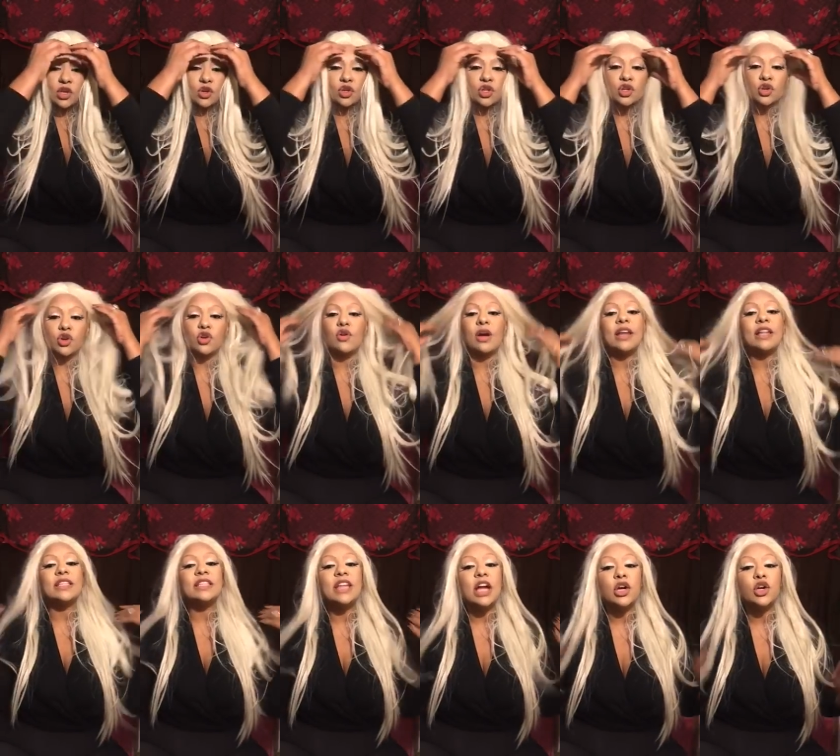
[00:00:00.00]
Your
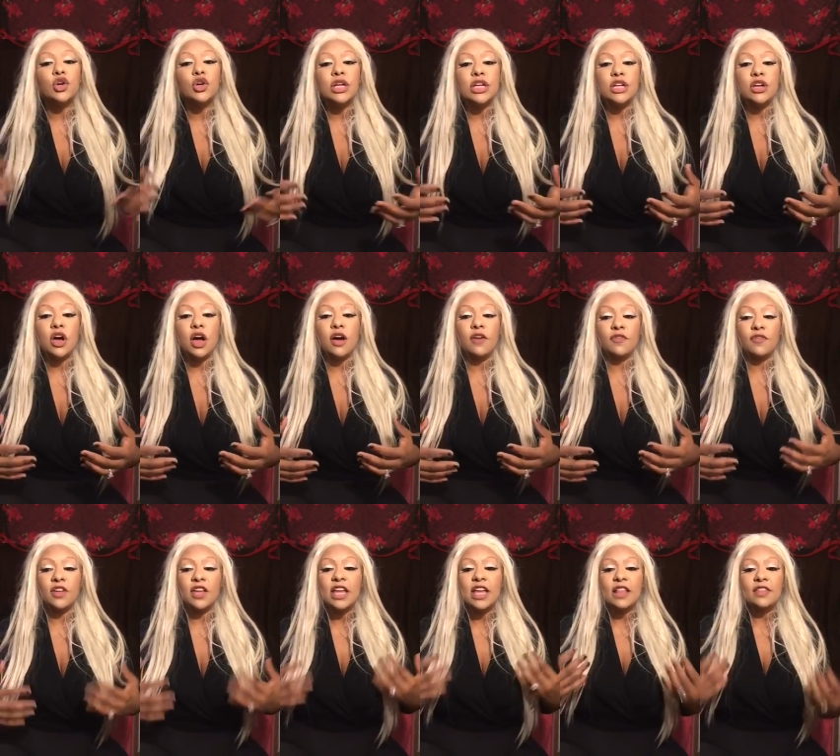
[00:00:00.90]
credit's not good enough.
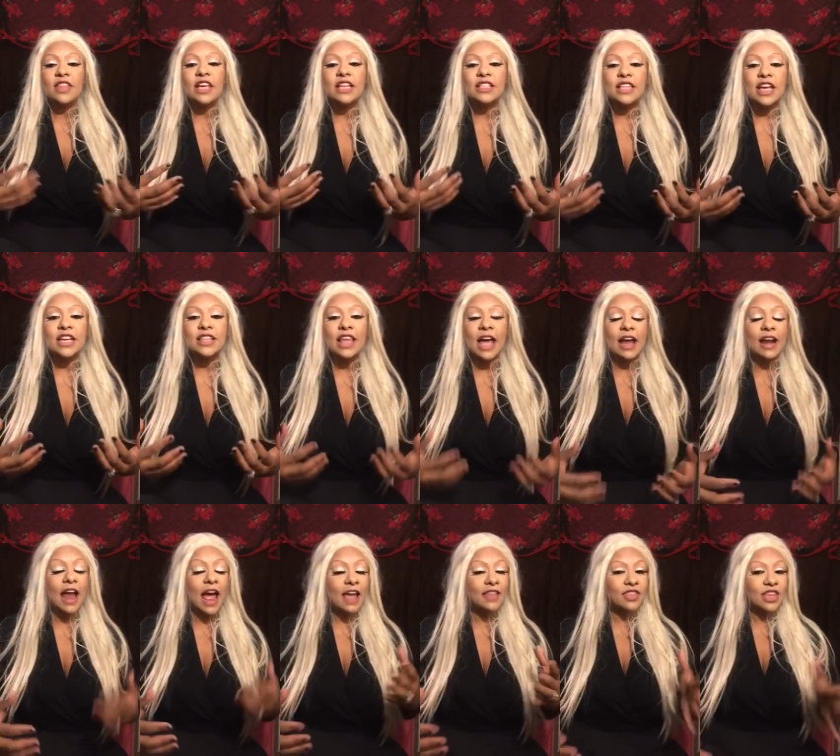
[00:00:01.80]
Things like
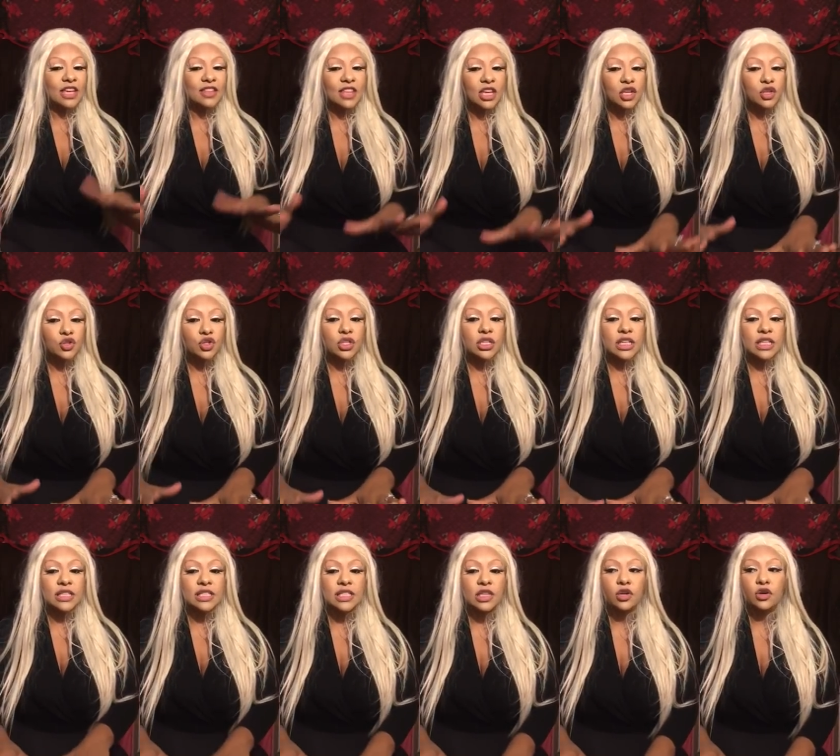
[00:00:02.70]
that. I think that you should
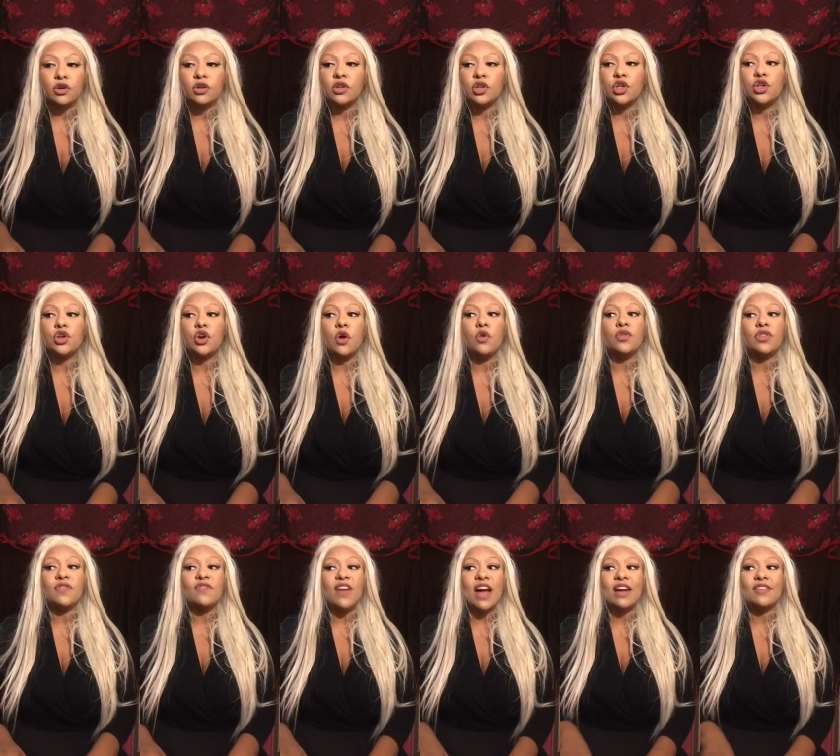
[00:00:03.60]
consider, you know,
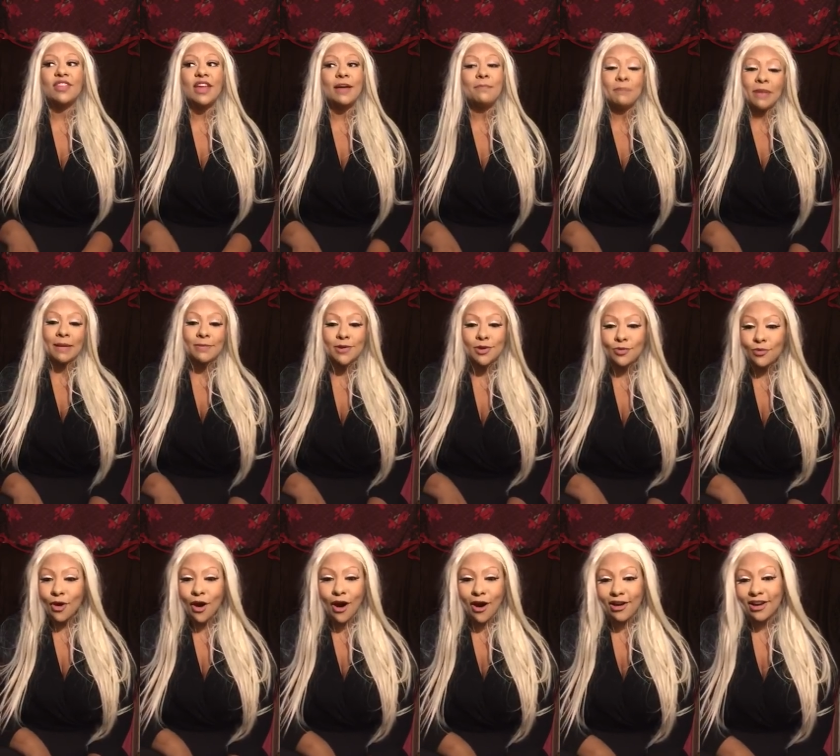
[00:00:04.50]
the fact that maybe
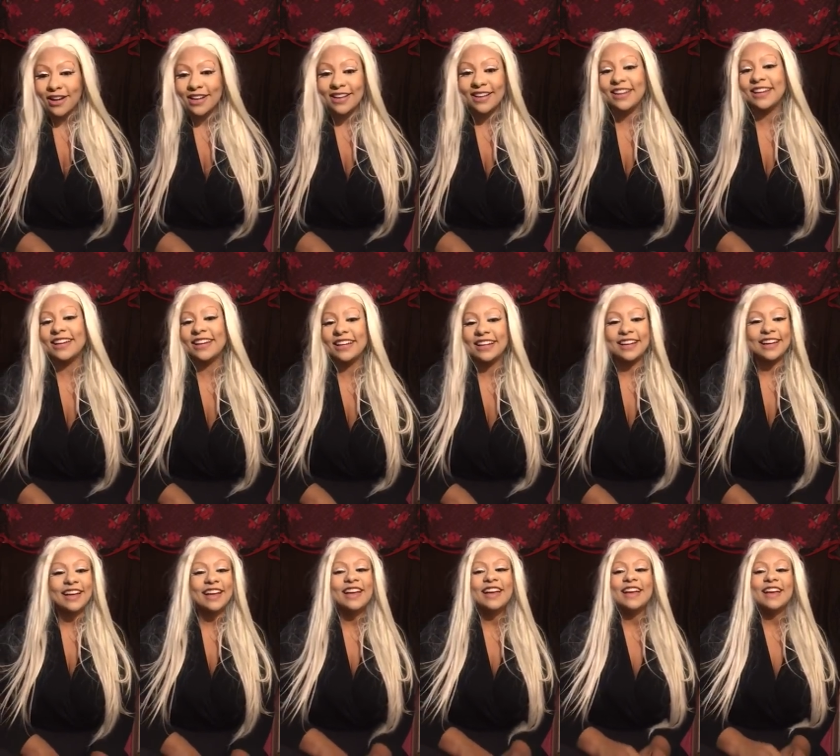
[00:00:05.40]
you're wrong.
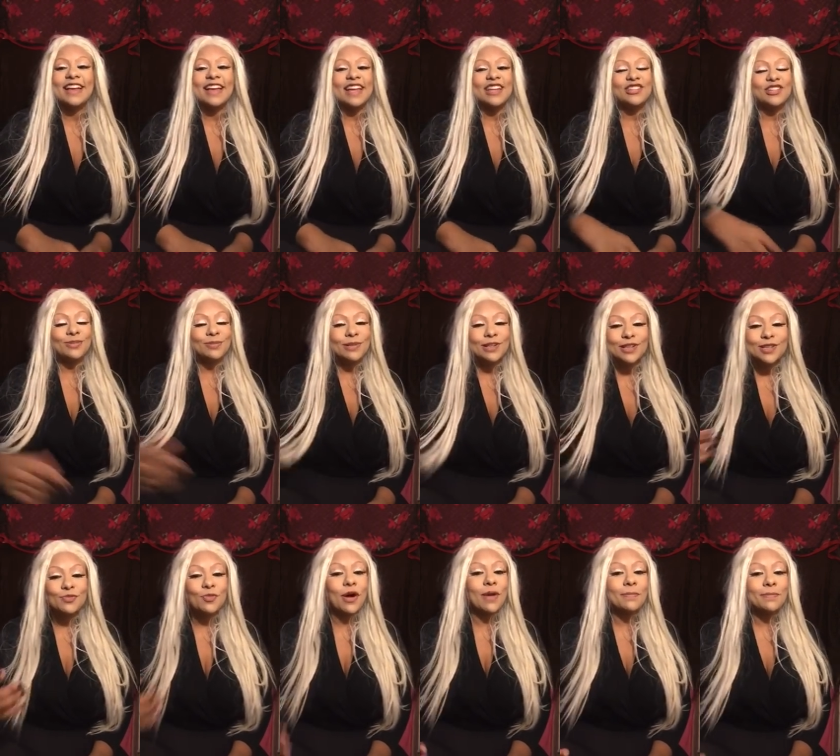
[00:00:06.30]
Just
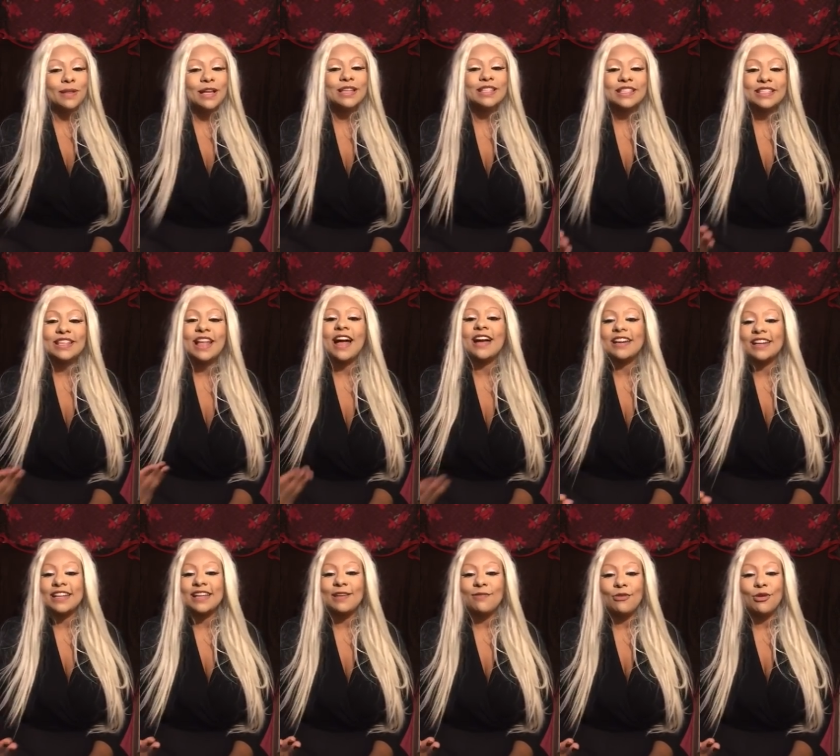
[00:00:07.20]
because one place is not
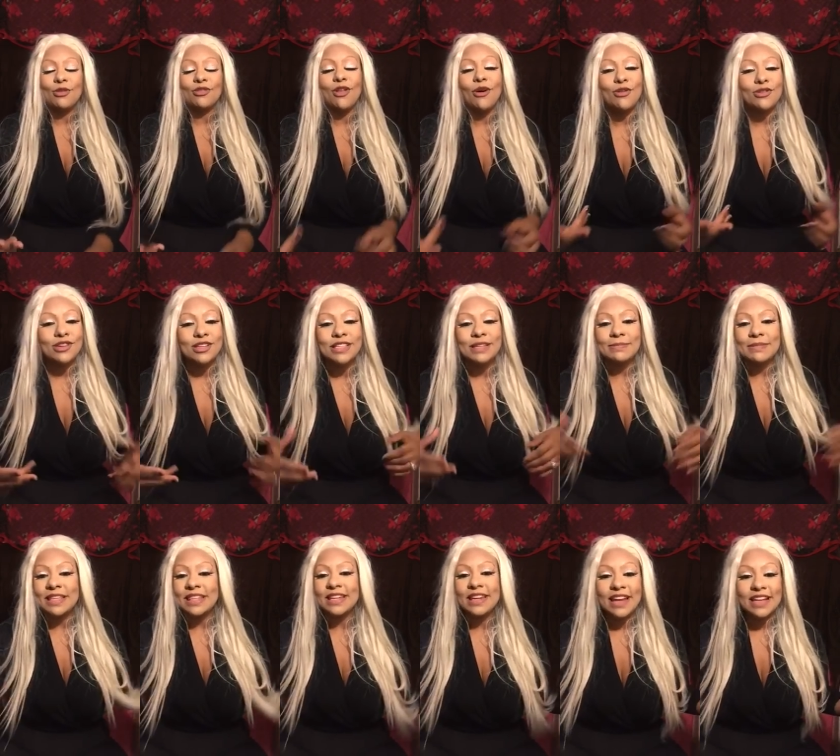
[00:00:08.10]
going to give you a loan doesn't
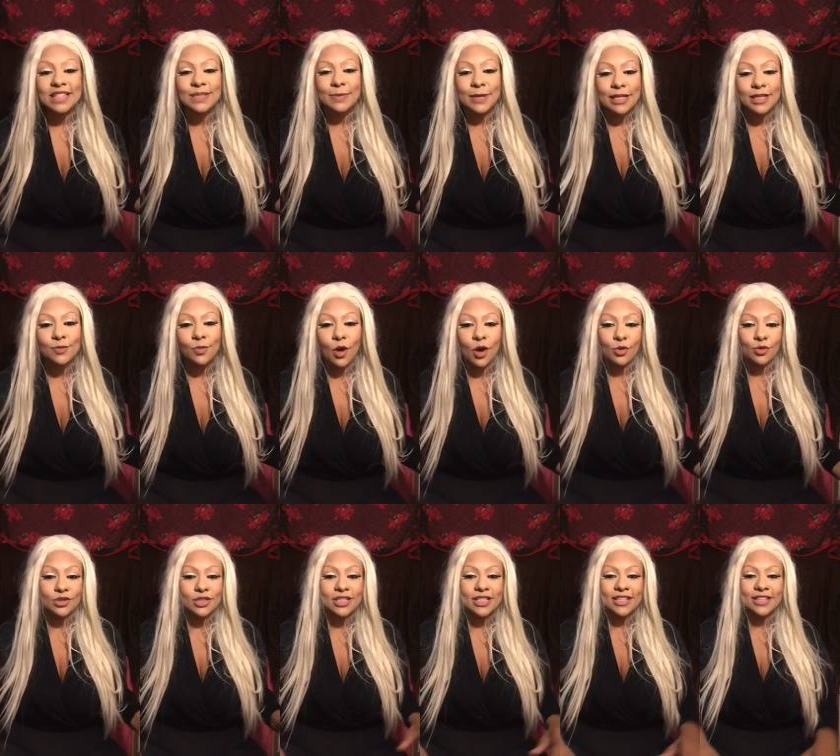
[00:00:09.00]
mean the next place
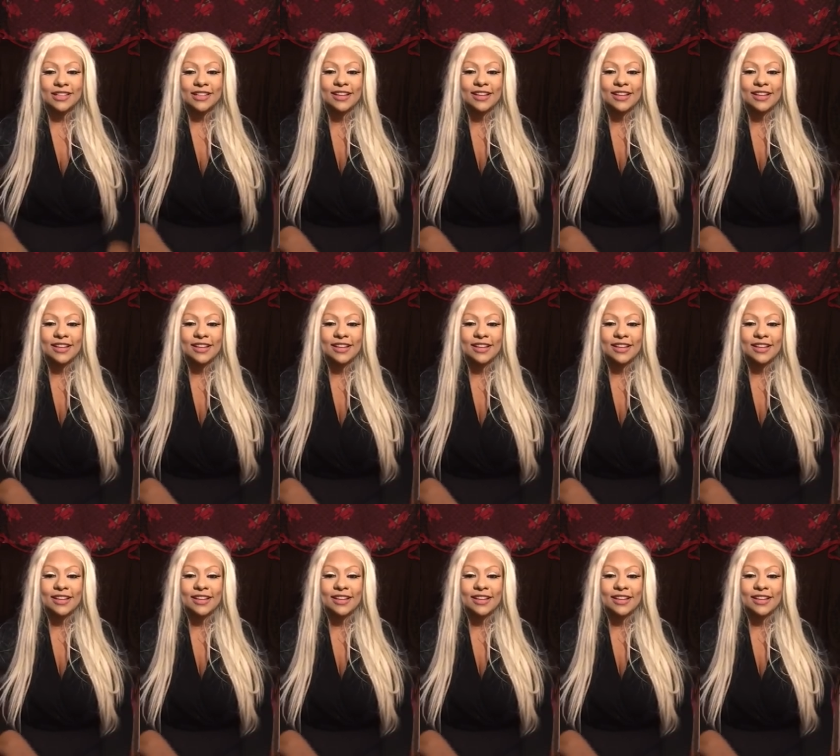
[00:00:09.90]
won't.